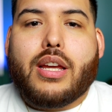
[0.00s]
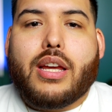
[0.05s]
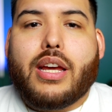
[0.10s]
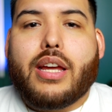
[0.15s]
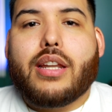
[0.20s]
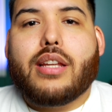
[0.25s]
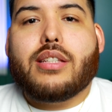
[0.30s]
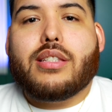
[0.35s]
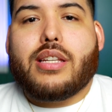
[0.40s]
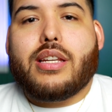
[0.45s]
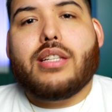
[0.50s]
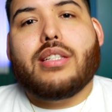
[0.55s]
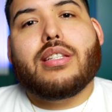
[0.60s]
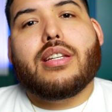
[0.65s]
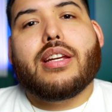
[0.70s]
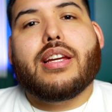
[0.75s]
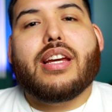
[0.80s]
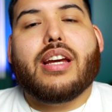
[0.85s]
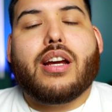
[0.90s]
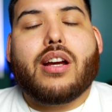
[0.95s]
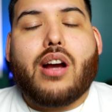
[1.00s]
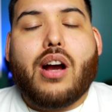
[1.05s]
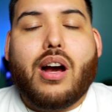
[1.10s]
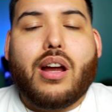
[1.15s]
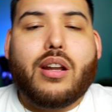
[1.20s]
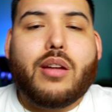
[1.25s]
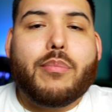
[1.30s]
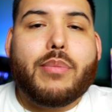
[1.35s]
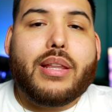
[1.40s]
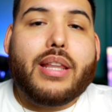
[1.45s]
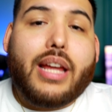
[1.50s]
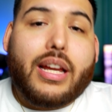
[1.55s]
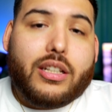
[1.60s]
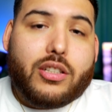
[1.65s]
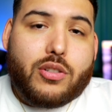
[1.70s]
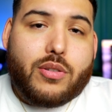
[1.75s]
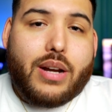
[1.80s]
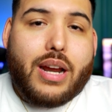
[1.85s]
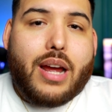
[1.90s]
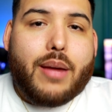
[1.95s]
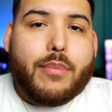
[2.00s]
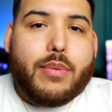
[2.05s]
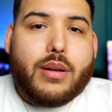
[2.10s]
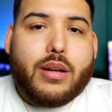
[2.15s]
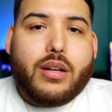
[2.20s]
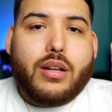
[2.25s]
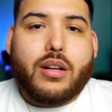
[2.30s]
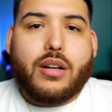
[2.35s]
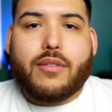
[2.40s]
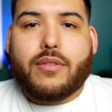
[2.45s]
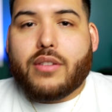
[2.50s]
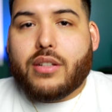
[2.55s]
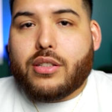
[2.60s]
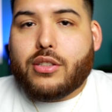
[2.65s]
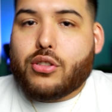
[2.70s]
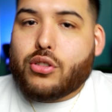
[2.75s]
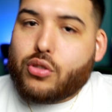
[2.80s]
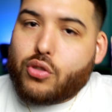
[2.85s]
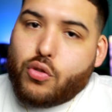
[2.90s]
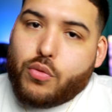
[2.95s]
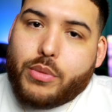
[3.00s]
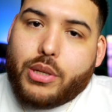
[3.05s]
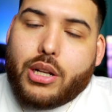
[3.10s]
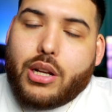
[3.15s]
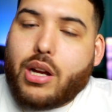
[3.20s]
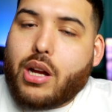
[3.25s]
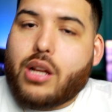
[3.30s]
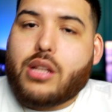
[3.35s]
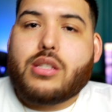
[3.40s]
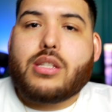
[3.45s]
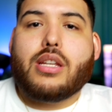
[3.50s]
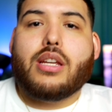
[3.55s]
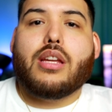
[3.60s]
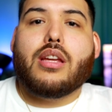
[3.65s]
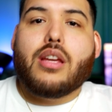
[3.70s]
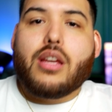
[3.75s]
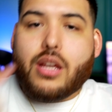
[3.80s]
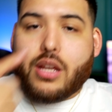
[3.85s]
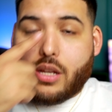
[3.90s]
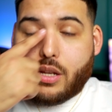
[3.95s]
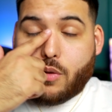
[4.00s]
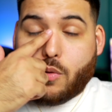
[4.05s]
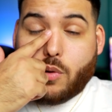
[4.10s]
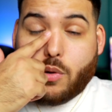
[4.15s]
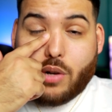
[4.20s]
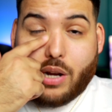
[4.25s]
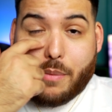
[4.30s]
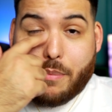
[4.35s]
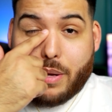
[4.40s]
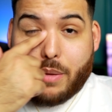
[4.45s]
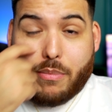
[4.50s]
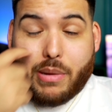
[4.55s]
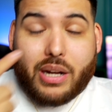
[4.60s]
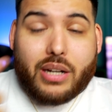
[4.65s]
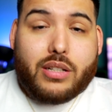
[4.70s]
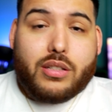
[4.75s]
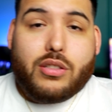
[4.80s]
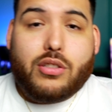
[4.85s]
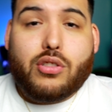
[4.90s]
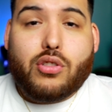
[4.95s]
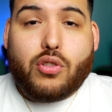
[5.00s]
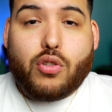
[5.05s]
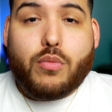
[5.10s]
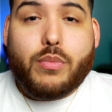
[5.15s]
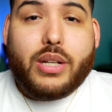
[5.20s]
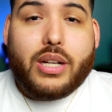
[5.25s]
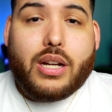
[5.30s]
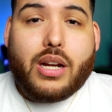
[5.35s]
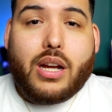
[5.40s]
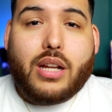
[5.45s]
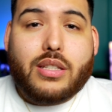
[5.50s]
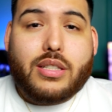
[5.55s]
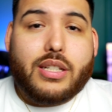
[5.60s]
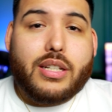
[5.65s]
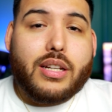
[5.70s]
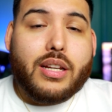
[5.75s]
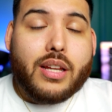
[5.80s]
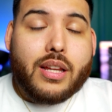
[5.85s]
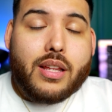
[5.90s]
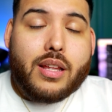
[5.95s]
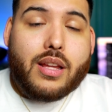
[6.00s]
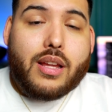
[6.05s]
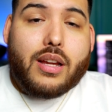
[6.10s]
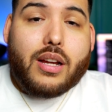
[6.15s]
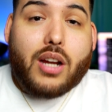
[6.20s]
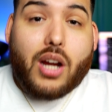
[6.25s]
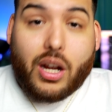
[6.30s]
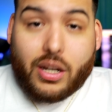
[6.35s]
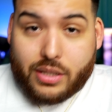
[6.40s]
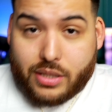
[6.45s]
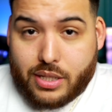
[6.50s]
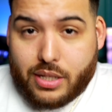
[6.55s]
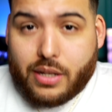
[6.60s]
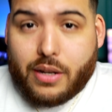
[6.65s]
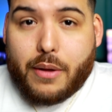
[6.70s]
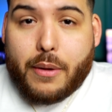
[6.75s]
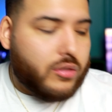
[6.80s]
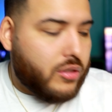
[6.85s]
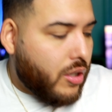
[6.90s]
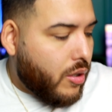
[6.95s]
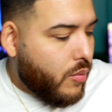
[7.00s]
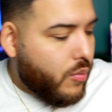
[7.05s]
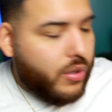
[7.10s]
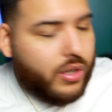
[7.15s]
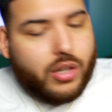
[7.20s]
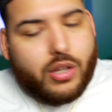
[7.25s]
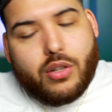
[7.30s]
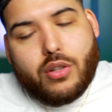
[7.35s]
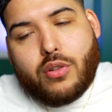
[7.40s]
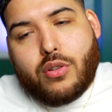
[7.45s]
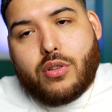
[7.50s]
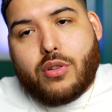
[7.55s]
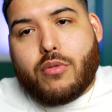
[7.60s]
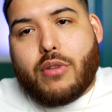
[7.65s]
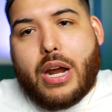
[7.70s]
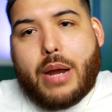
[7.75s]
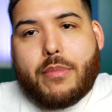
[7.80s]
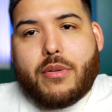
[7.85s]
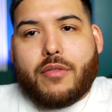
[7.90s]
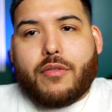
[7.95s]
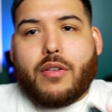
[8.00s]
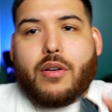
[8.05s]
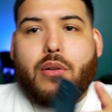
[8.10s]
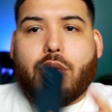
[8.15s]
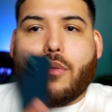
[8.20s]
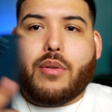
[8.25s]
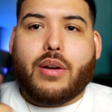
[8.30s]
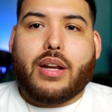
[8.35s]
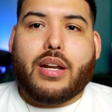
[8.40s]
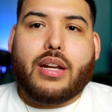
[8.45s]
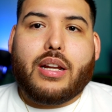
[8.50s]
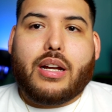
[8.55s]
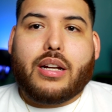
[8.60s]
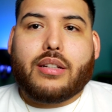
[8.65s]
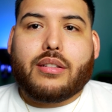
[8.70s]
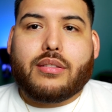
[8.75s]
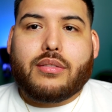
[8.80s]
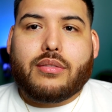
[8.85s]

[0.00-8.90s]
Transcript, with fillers: And it's easy to get caught up in that trap of consuming content. What do I mean by consuming content? Content. So what do you do? You grab your phone, right? I,